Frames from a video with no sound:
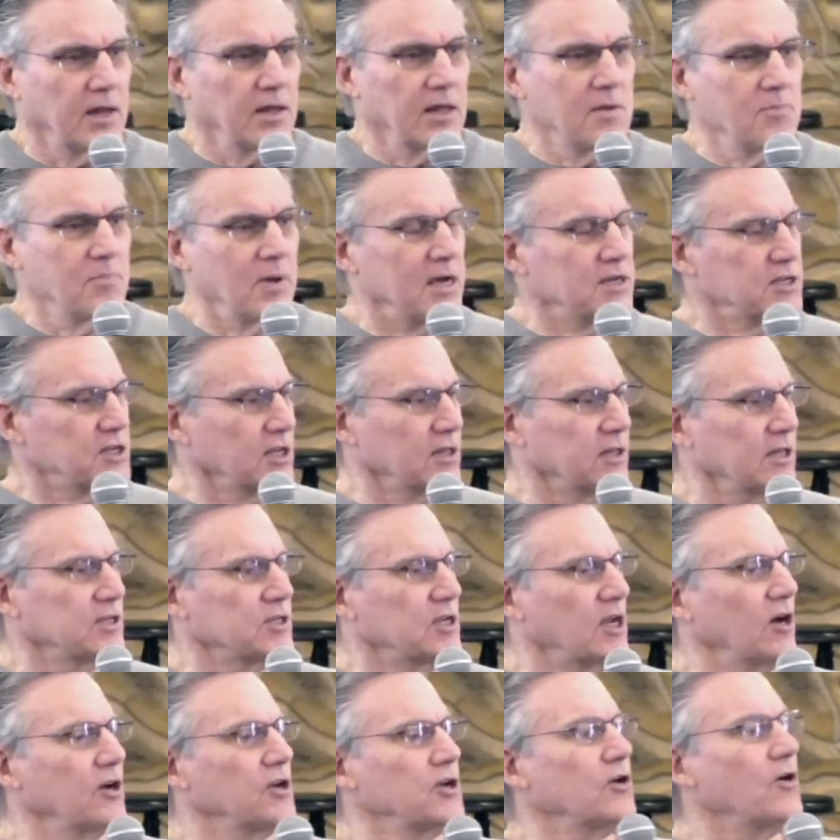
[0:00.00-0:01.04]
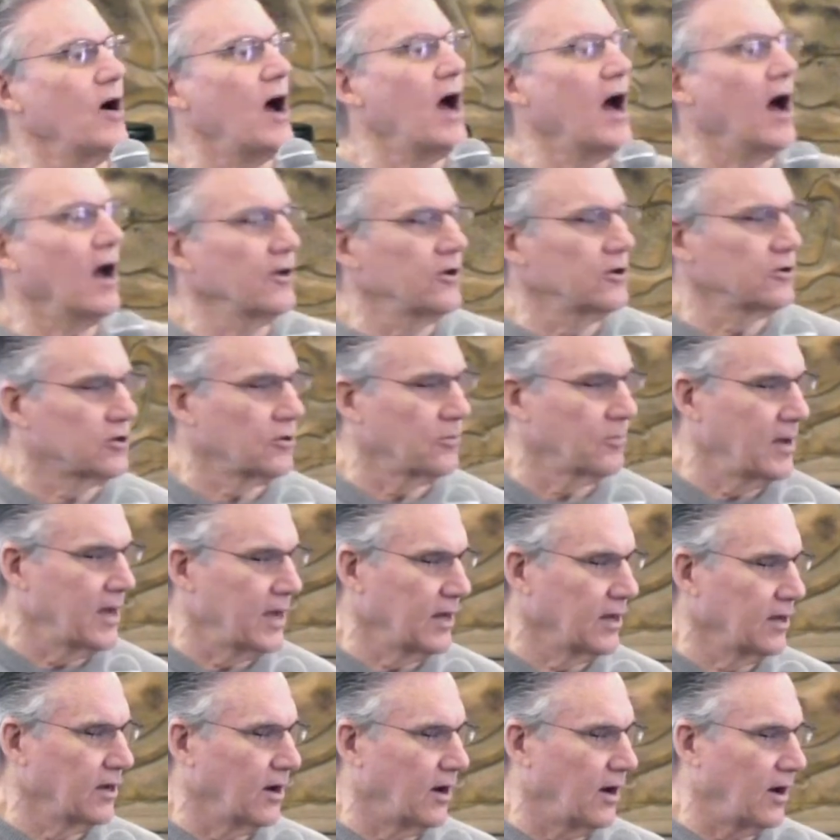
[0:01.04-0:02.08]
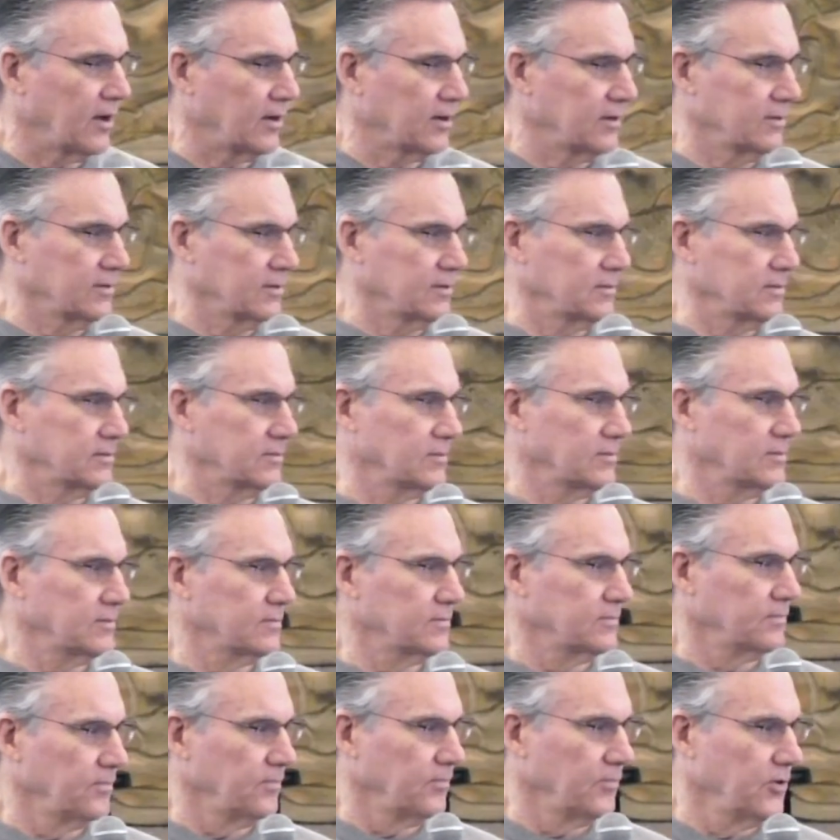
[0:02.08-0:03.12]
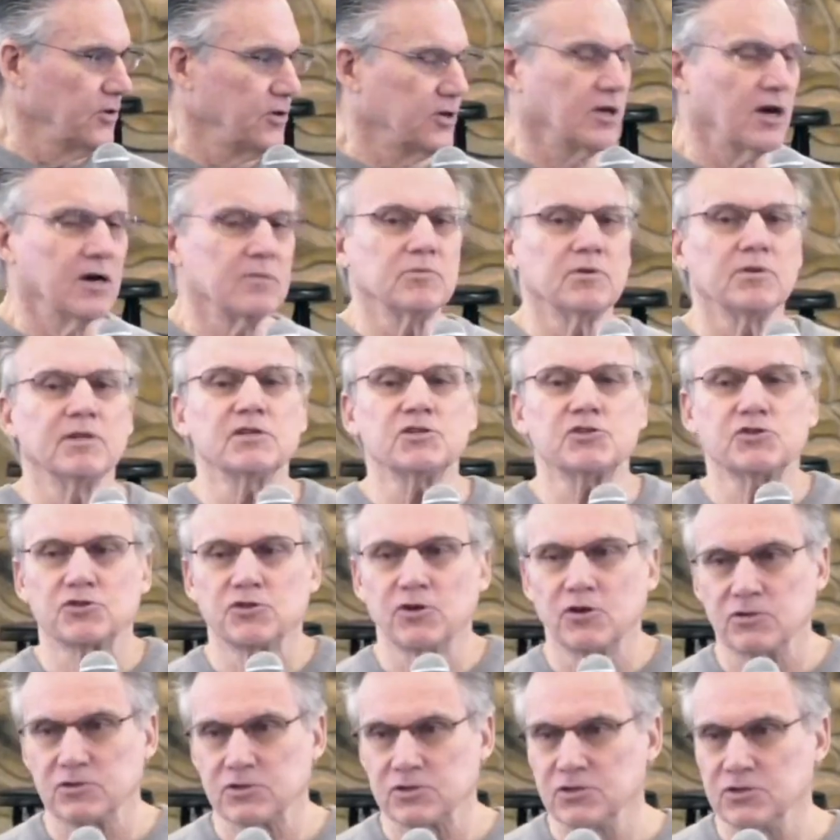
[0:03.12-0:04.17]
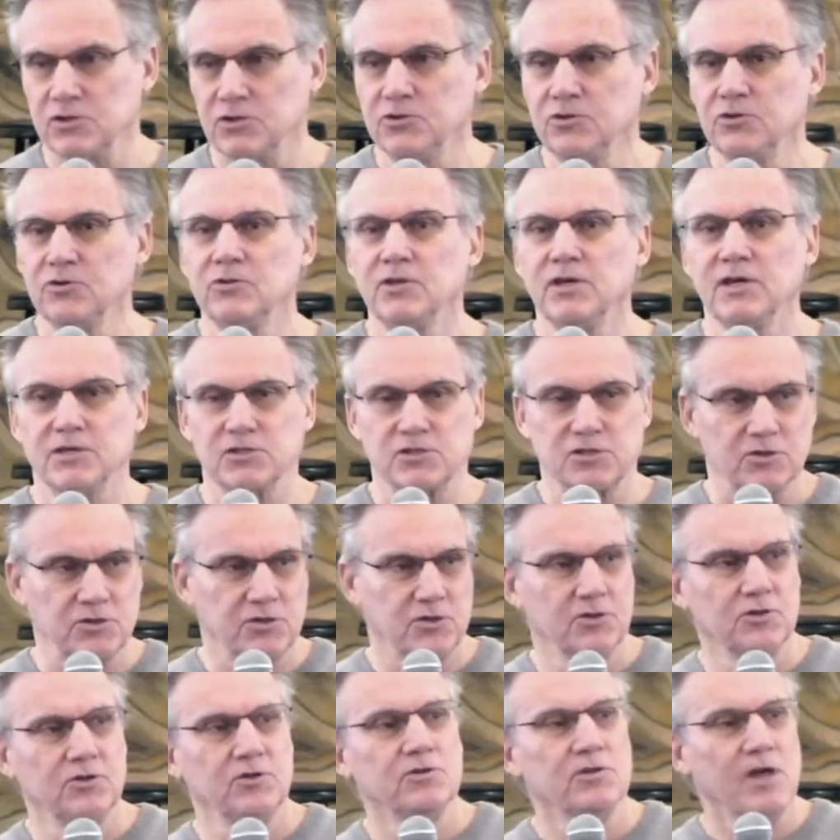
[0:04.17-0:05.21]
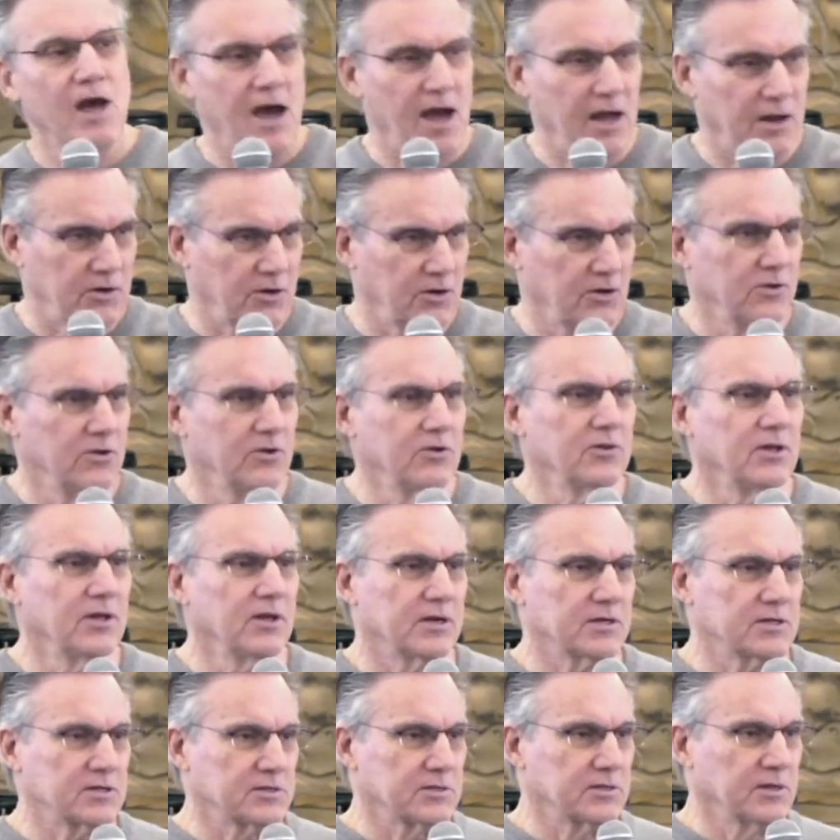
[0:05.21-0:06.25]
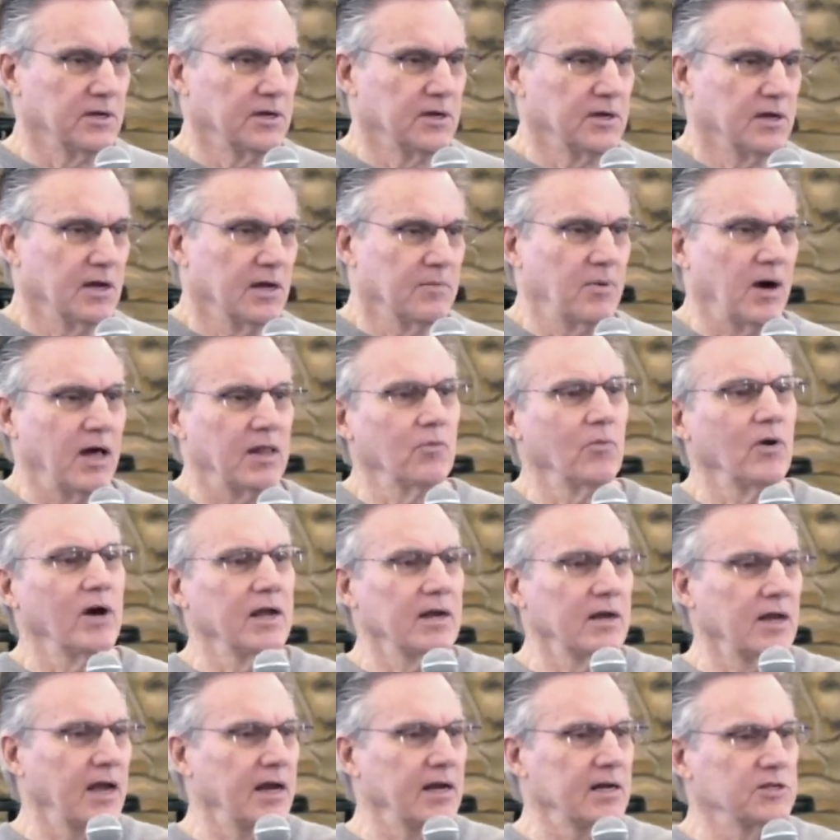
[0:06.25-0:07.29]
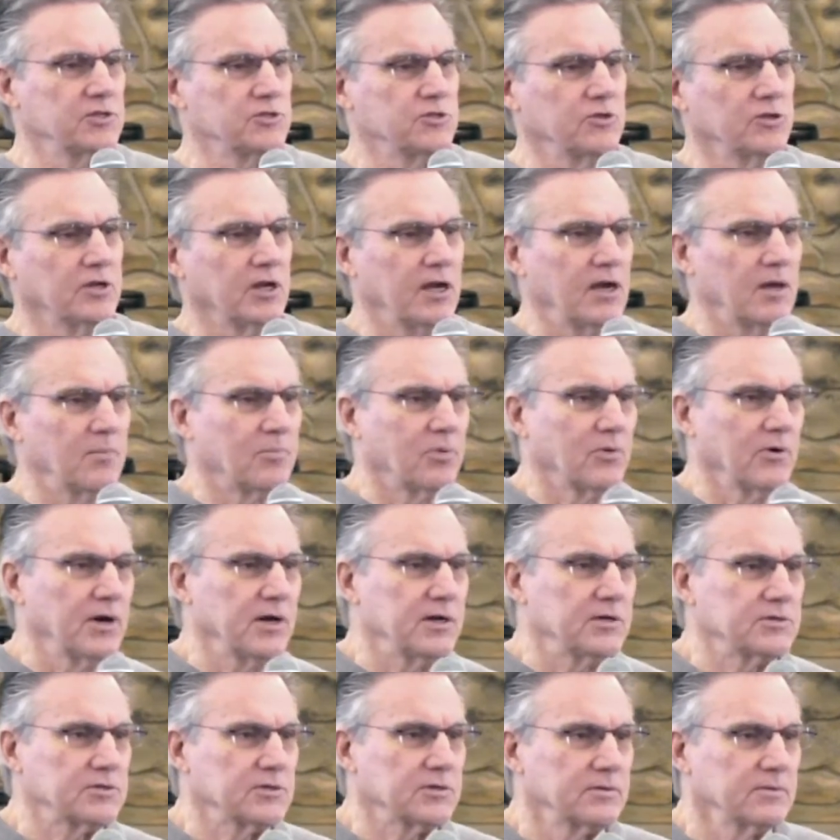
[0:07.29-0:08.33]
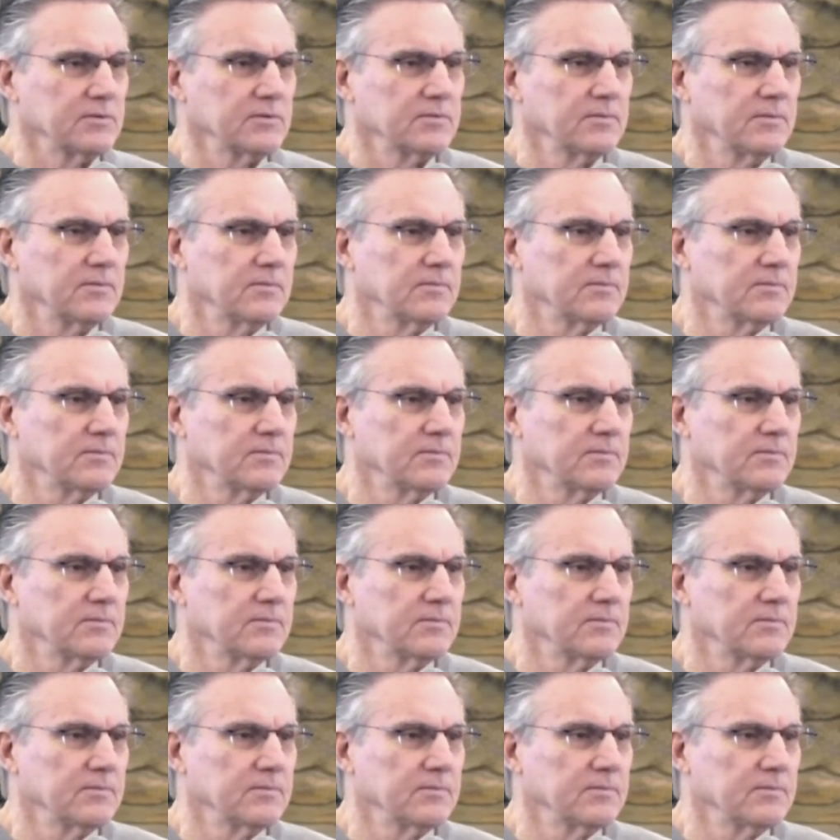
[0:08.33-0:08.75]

And they basically tell you how you're to obey God. You come to this church and you do this and you do that and you do this. And by the way, ladies, you can't preach.